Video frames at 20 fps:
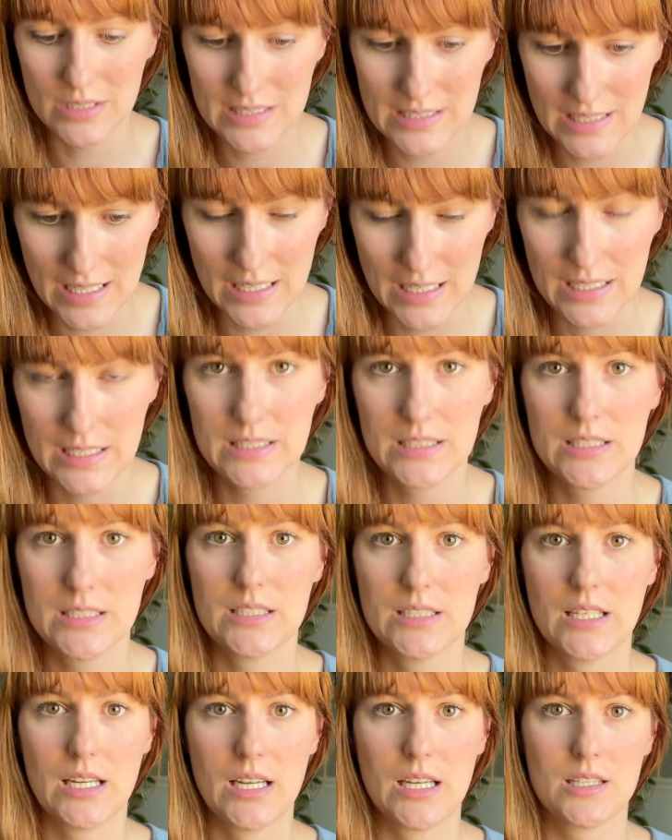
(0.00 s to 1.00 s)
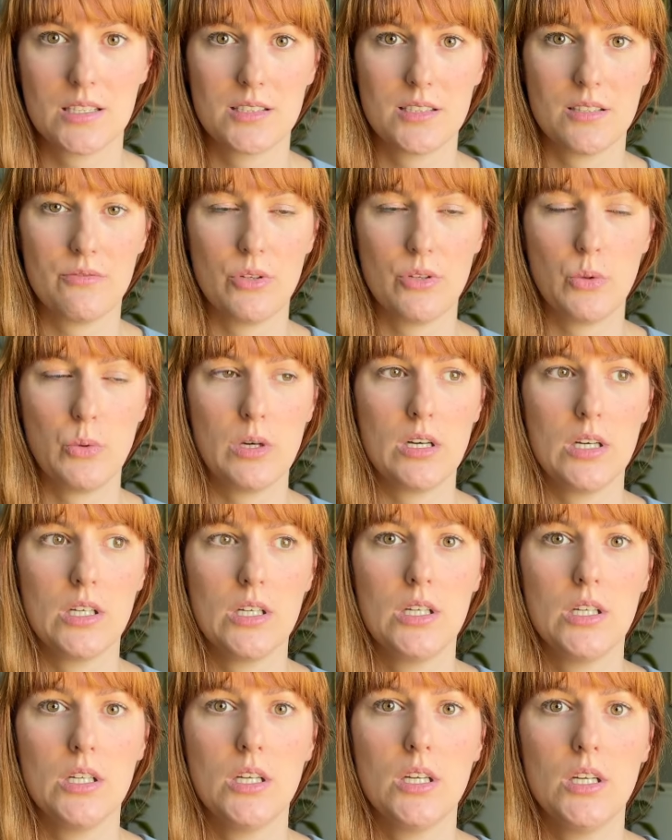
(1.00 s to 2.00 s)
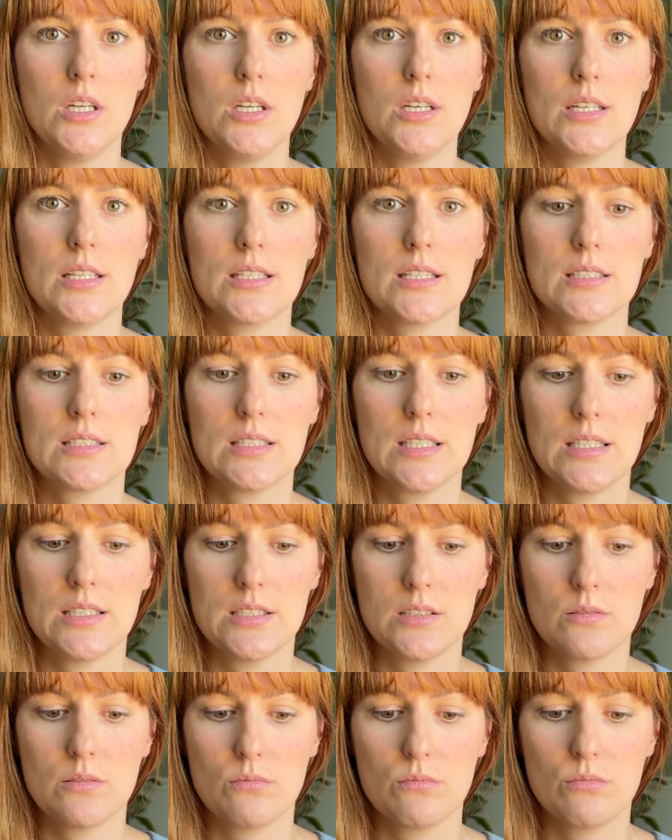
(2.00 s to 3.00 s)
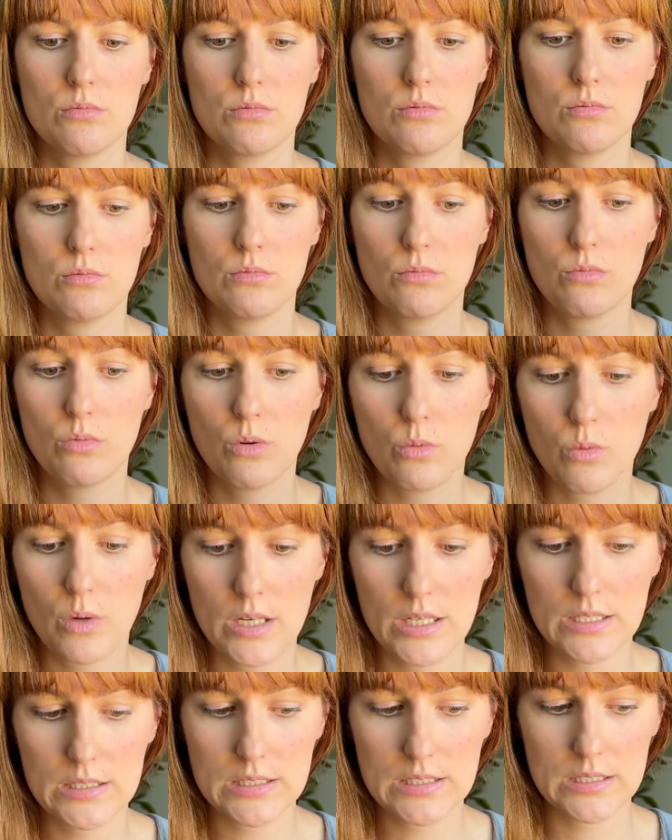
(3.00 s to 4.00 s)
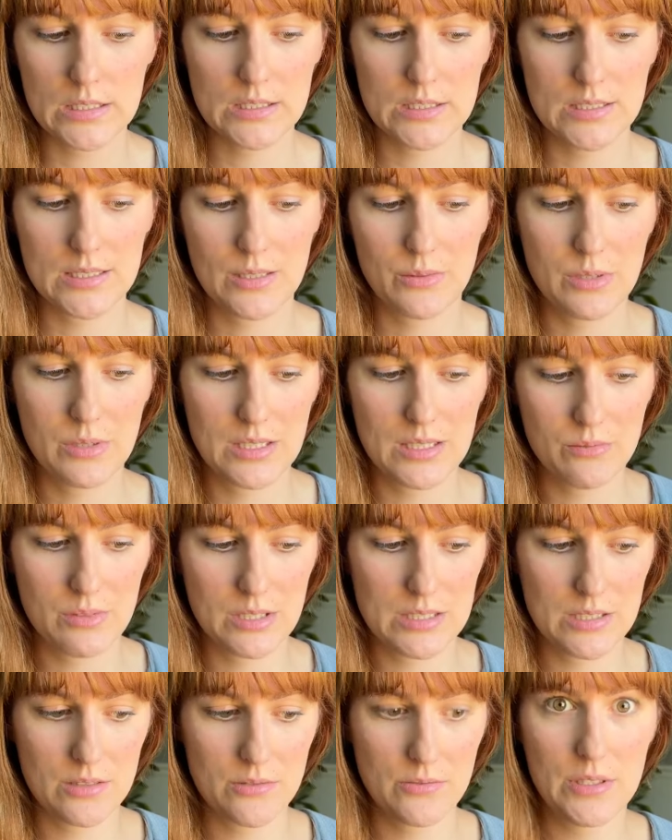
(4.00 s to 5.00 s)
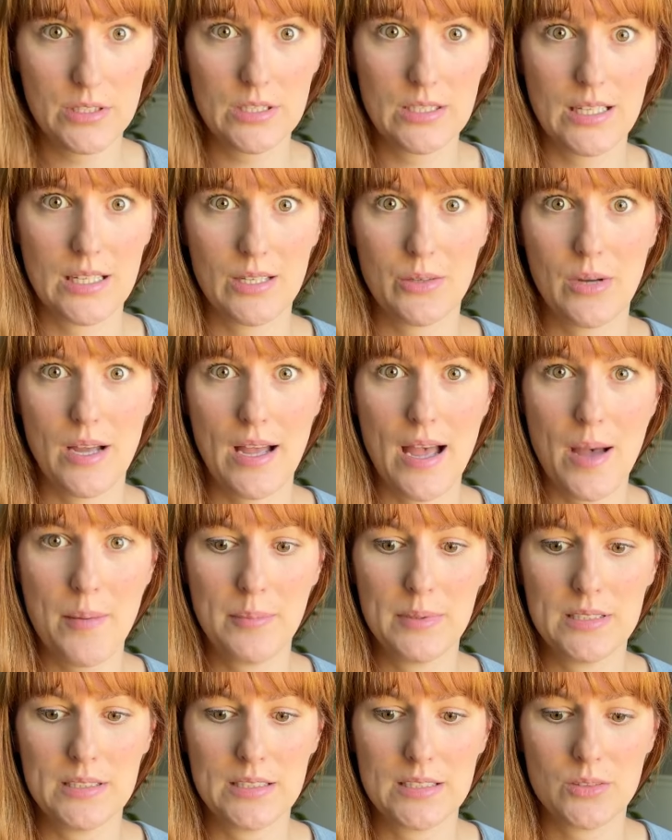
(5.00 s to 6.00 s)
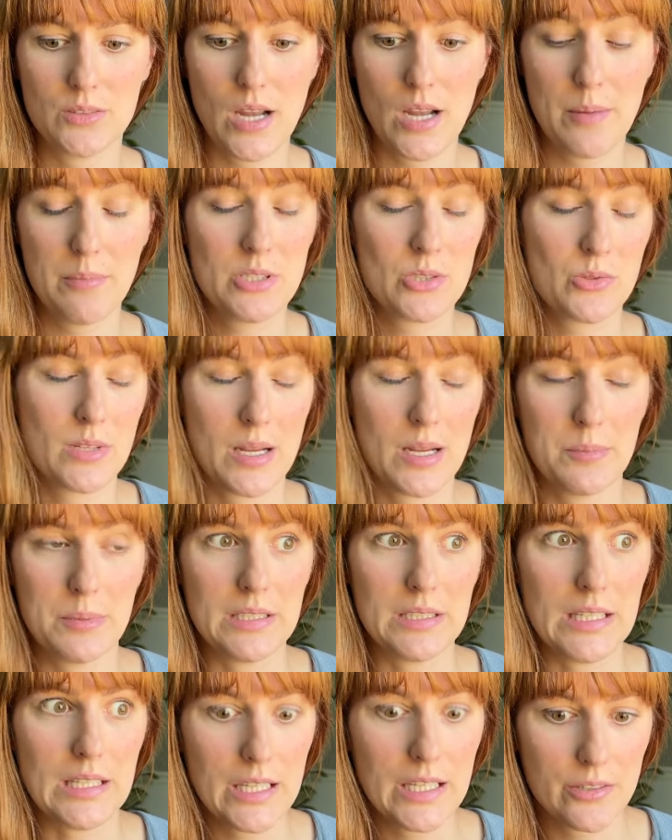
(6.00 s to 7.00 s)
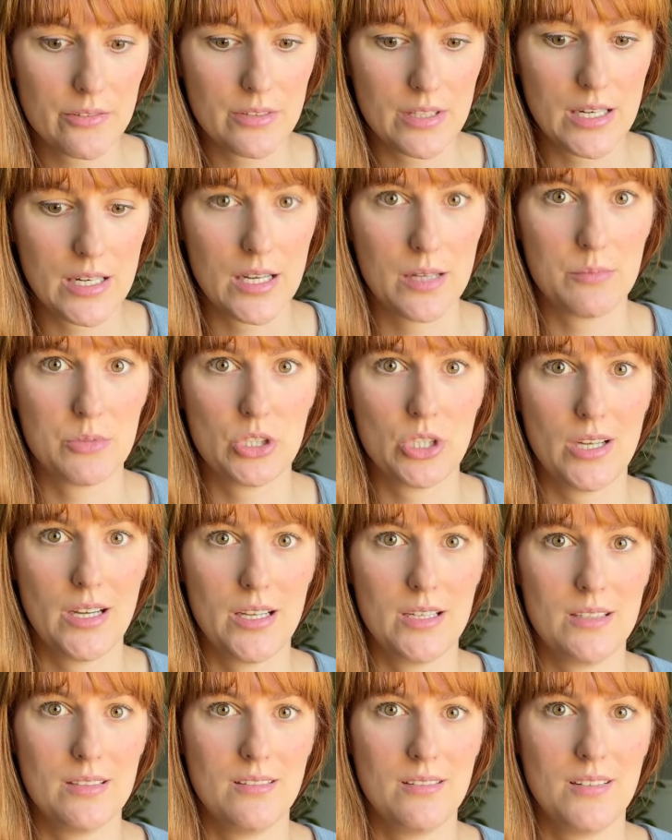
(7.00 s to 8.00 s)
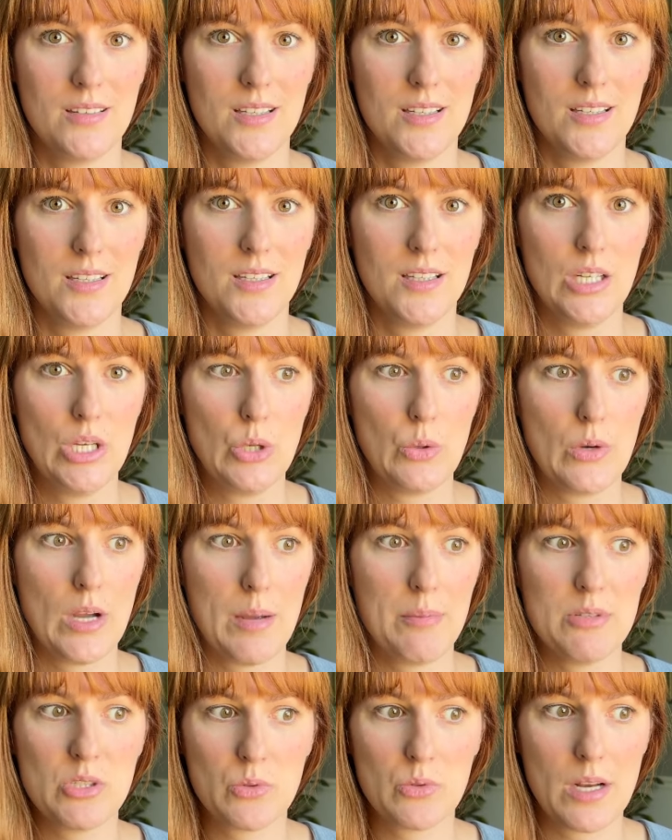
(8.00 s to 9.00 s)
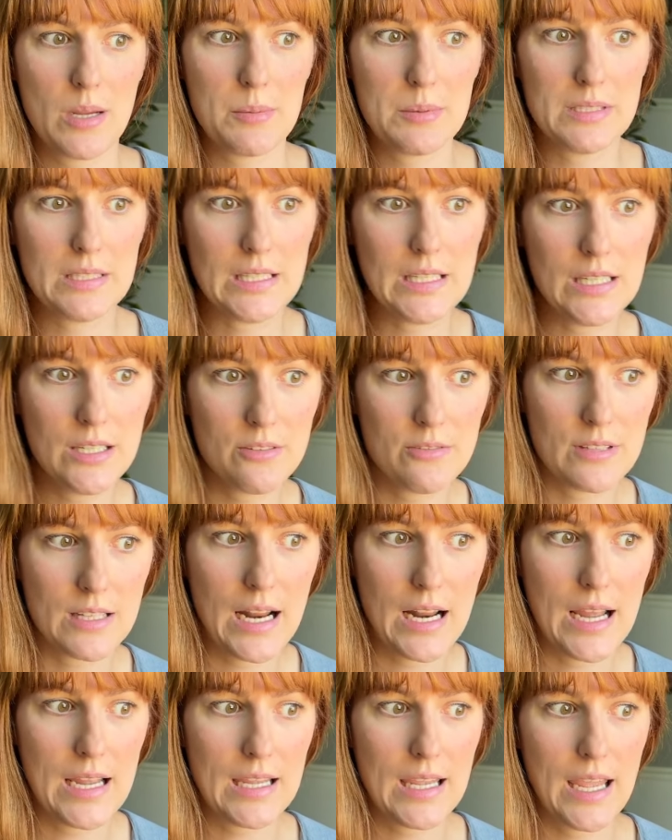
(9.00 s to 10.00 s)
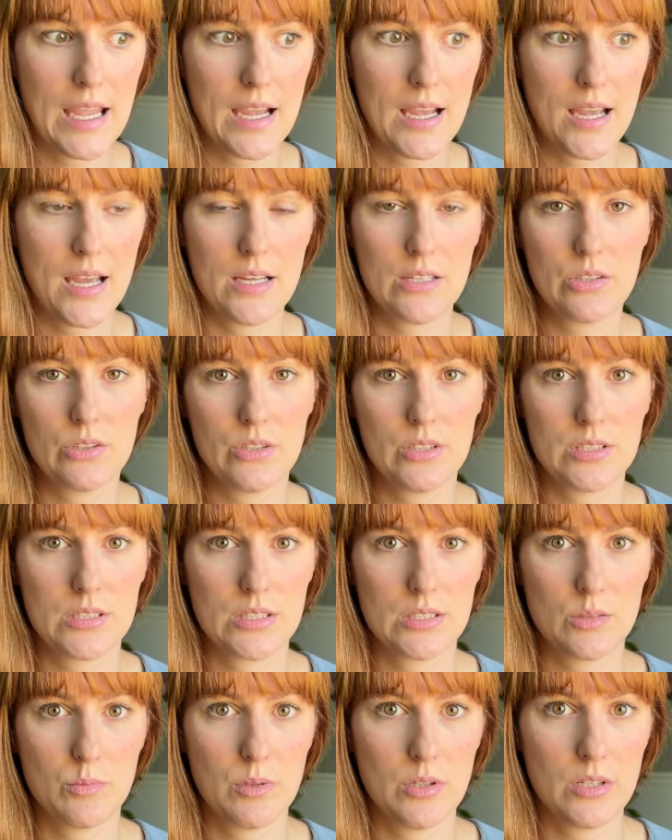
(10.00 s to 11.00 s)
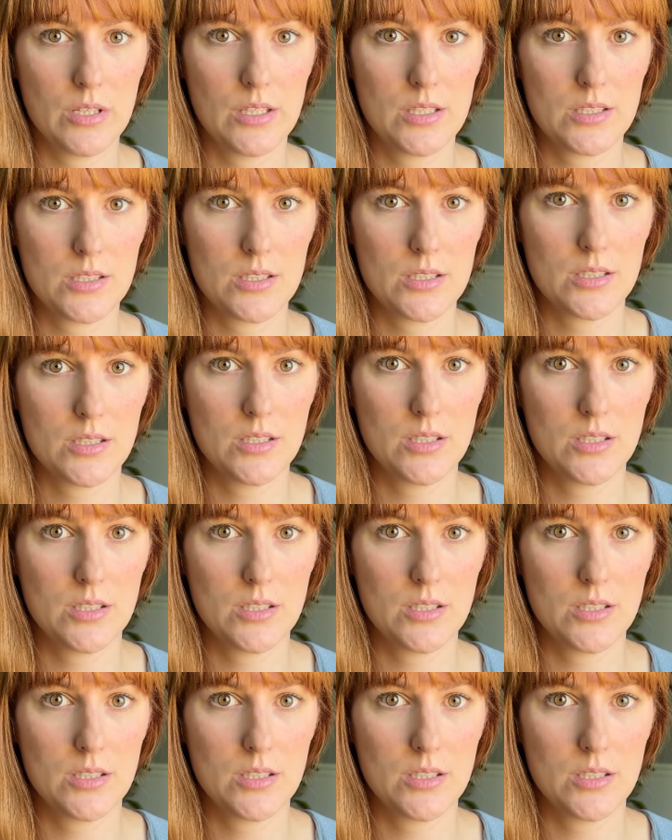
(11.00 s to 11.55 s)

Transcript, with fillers: science, I guess, if you will, that says, well, what is this? Like, what, what does it feel like? What happens? What happens when I believe that I'm shit? What happens when I believe that I can't handle this experience?